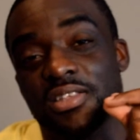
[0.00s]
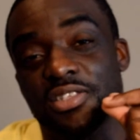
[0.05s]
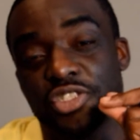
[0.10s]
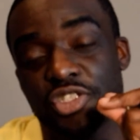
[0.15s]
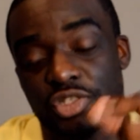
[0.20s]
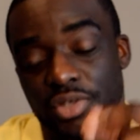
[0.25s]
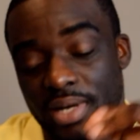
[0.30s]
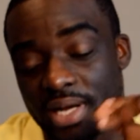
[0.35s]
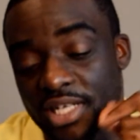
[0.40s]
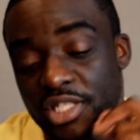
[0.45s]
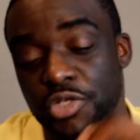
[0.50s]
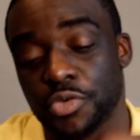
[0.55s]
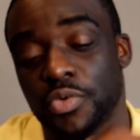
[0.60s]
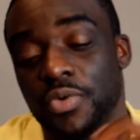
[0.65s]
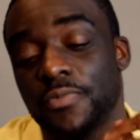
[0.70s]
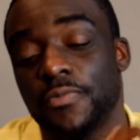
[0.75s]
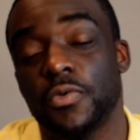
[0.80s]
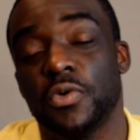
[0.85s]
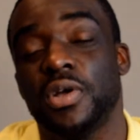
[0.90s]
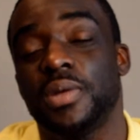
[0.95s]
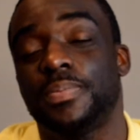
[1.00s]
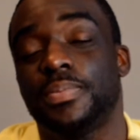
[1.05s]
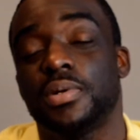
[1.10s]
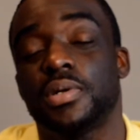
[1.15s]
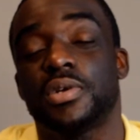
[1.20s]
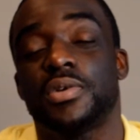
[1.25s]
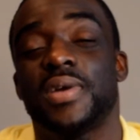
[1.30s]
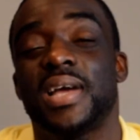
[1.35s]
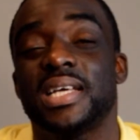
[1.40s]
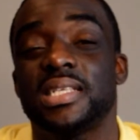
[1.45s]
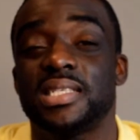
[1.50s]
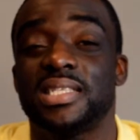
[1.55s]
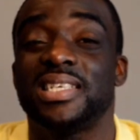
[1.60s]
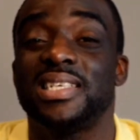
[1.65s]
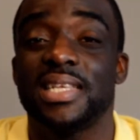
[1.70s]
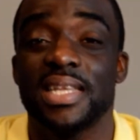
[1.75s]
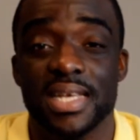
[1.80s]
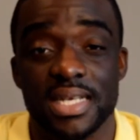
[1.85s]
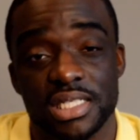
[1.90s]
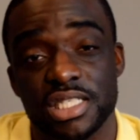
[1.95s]
Try to avoid
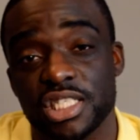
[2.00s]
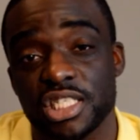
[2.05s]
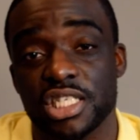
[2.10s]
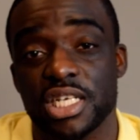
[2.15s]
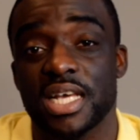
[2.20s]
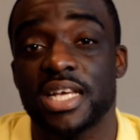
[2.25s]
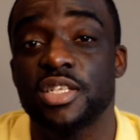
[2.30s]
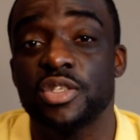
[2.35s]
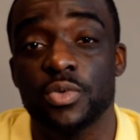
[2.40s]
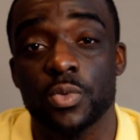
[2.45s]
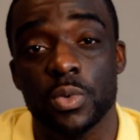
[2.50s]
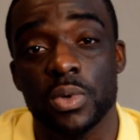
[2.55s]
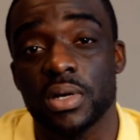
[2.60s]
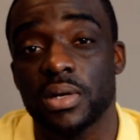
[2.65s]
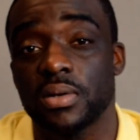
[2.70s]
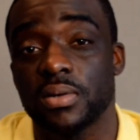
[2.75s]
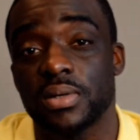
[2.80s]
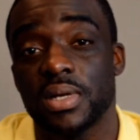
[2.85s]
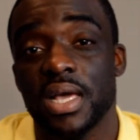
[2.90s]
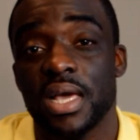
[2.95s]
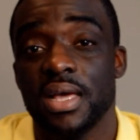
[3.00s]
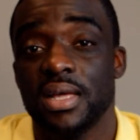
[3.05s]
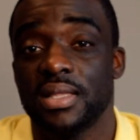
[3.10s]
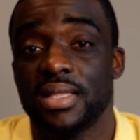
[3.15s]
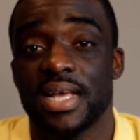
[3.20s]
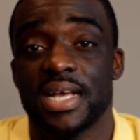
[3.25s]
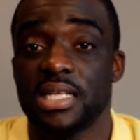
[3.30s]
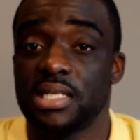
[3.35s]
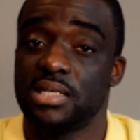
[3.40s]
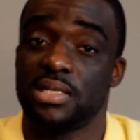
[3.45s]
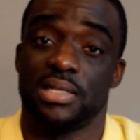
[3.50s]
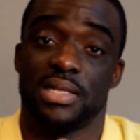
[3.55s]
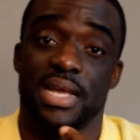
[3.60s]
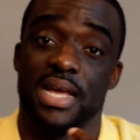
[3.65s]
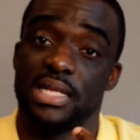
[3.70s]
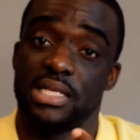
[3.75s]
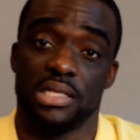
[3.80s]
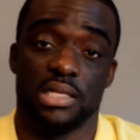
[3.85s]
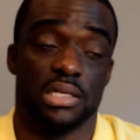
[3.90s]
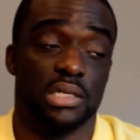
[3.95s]
procrastination as well.
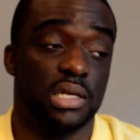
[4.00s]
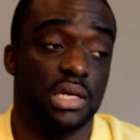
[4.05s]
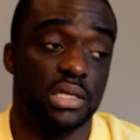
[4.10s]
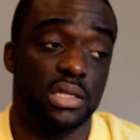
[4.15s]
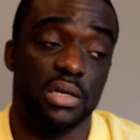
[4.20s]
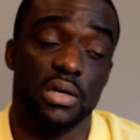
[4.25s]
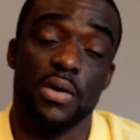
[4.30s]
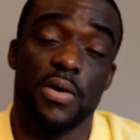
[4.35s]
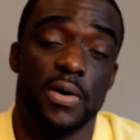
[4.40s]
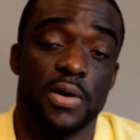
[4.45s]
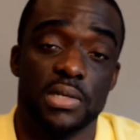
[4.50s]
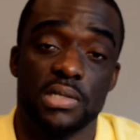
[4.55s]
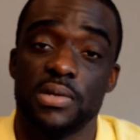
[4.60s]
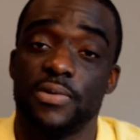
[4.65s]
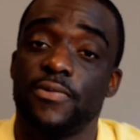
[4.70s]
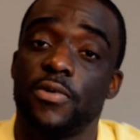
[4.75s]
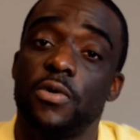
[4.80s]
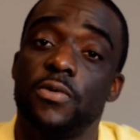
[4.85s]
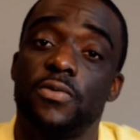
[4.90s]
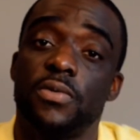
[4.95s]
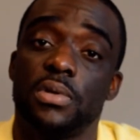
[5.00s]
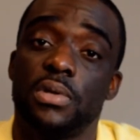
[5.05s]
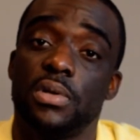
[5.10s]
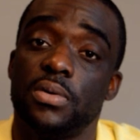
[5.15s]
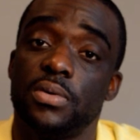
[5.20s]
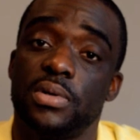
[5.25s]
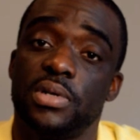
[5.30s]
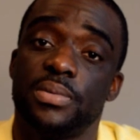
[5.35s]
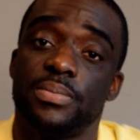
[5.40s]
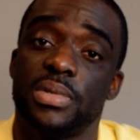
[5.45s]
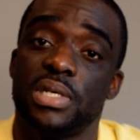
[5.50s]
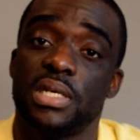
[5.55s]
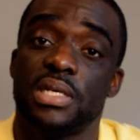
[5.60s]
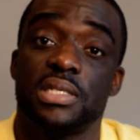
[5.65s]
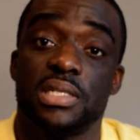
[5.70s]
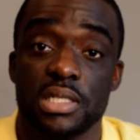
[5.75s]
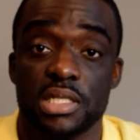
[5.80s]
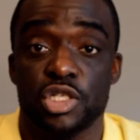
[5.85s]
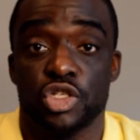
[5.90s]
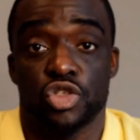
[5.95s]
That's another cause of overloading, because
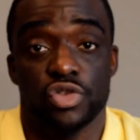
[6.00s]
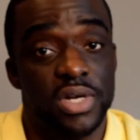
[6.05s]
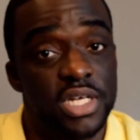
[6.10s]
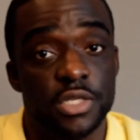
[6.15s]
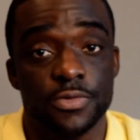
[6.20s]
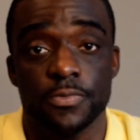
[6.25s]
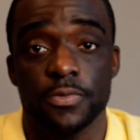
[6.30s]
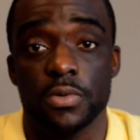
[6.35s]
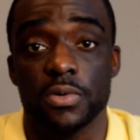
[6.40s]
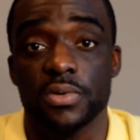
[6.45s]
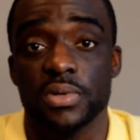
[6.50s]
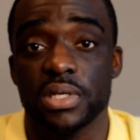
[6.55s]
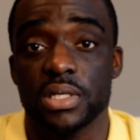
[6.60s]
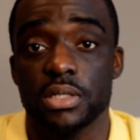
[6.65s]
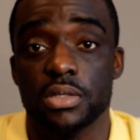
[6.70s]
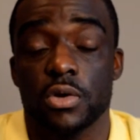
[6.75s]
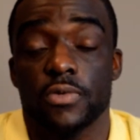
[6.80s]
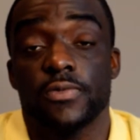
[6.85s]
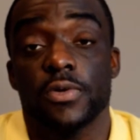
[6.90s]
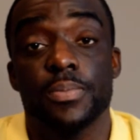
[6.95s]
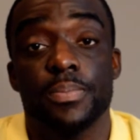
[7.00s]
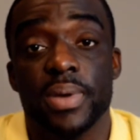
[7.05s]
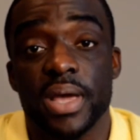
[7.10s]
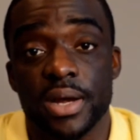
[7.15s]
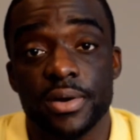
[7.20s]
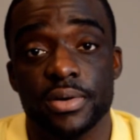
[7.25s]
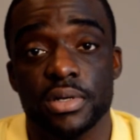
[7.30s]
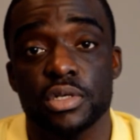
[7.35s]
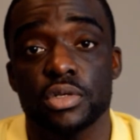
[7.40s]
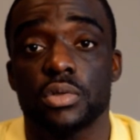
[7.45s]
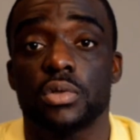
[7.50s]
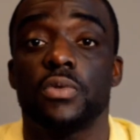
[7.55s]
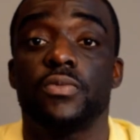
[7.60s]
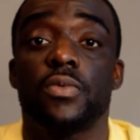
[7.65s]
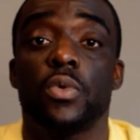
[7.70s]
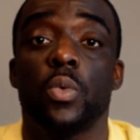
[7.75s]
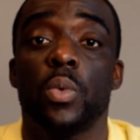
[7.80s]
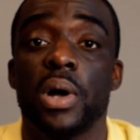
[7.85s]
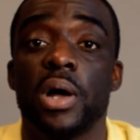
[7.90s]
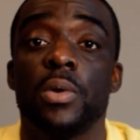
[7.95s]
it's stressful, it's overbearing, it's
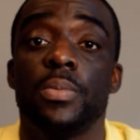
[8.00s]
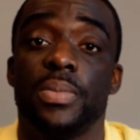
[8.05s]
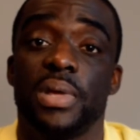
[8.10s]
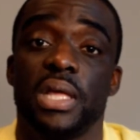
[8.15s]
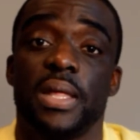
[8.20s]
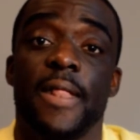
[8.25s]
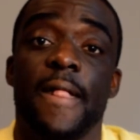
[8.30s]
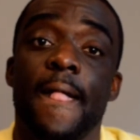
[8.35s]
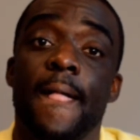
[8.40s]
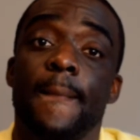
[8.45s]
overwhelming.